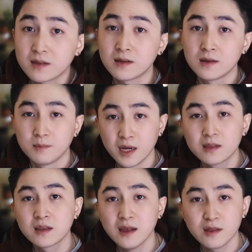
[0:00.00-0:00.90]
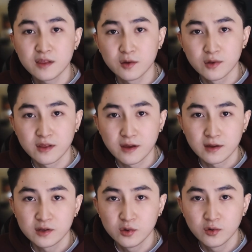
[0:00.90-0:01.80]
But thanks to the
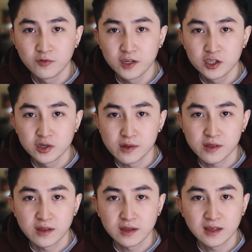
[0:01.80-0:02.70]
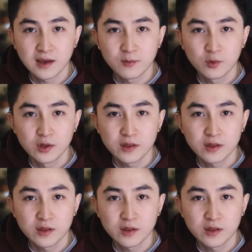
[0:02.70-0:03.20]
new features that came with